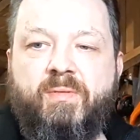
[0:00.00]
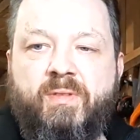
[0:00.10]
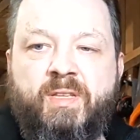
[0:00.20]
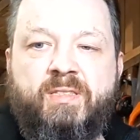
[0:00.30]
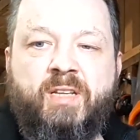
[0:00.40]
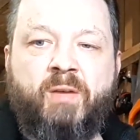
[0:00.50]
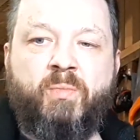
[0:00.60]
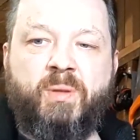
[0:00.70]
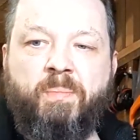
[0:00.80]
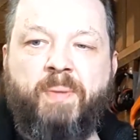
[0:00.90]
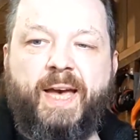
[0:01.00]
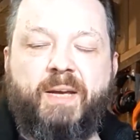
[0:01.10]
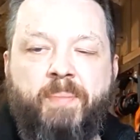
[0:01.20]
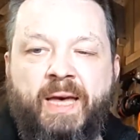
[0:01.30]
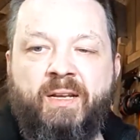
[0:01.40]
this time with a
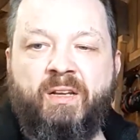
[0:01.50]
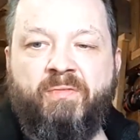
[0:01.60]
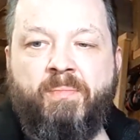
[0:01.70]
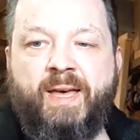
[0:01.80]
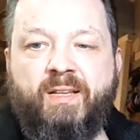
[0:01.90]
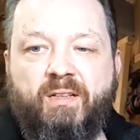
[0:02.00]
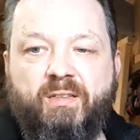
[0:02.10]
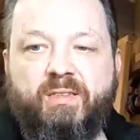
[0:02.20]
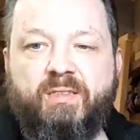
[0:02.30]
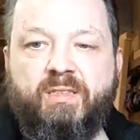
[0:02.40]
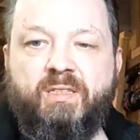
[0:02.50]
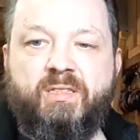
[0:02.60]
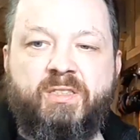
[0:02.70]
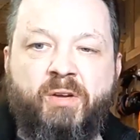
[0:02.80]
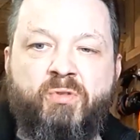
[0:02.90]
back panel of metal.
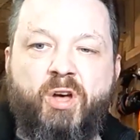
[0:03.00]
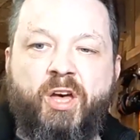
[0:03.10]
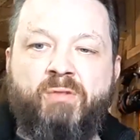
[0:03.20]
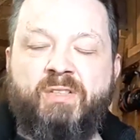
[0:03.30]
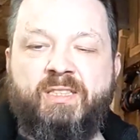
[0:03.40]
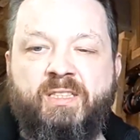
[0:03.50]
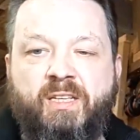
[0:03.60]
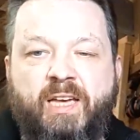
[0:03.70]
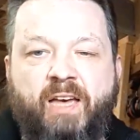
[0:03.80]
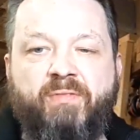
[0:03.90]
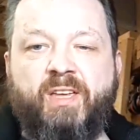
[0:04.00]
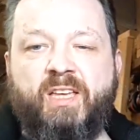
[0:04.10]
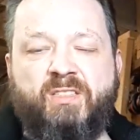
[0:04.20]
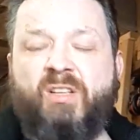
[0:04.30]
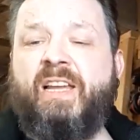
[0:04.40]
So not only do you have,
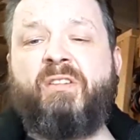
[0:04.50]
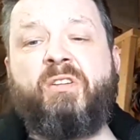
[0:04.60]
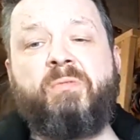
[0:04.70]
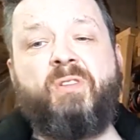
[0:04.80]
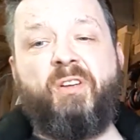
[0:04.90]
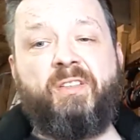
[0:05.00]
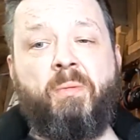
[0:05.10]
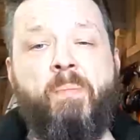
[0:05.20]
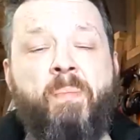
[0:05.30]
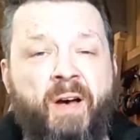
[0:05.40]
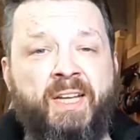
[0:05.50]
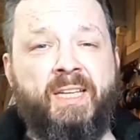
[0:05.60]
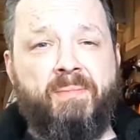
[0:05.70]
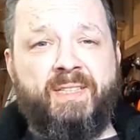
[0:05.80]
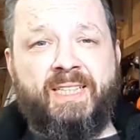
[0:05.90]
so now you can like
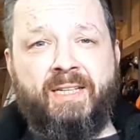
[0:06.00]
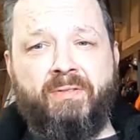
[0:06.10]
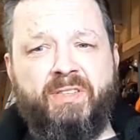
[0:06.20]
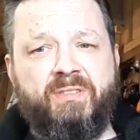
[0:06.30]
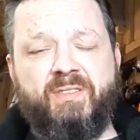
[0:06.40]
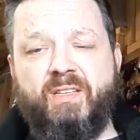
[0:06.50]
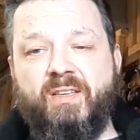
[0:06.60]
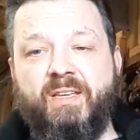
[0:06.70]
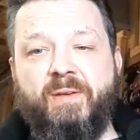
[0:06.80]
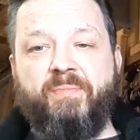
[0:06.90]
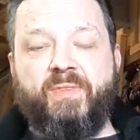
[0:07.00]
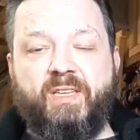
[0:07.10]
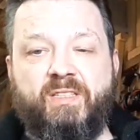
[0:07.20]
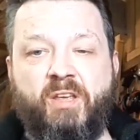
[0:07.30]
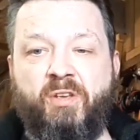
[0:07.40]
combining materials,
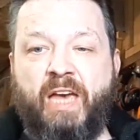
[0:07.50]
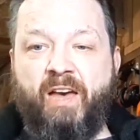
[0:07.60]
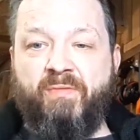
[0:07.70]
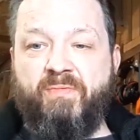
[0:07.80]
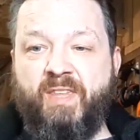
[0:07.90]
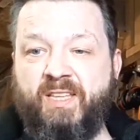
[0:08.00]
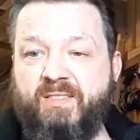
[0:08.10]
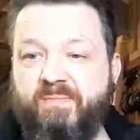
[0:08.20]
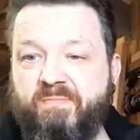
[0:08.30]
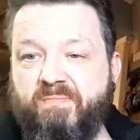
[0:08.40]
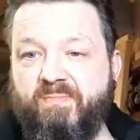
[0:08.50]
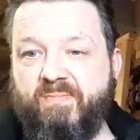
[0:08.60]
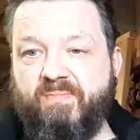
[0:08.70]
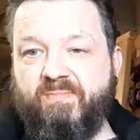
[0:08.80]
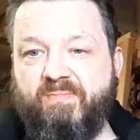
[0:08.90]
so you have this
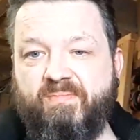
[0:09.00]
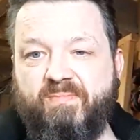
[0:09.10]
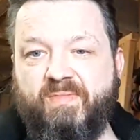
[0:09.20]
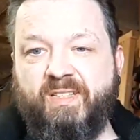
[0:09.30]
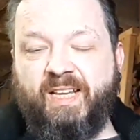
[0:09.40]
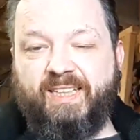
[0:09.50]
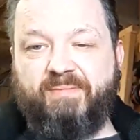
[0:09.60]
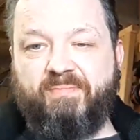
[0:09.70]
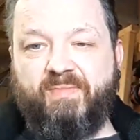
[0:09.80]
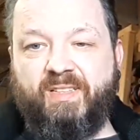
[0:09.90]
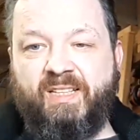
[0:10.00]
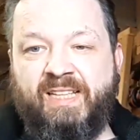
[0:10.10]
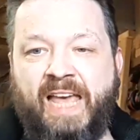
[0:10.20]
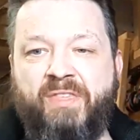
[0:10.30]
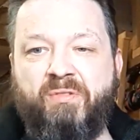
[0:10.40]
like
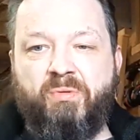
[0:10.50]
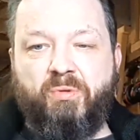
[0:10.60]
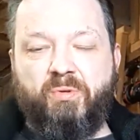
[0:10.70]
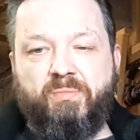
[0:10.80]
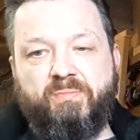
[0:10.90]
leather or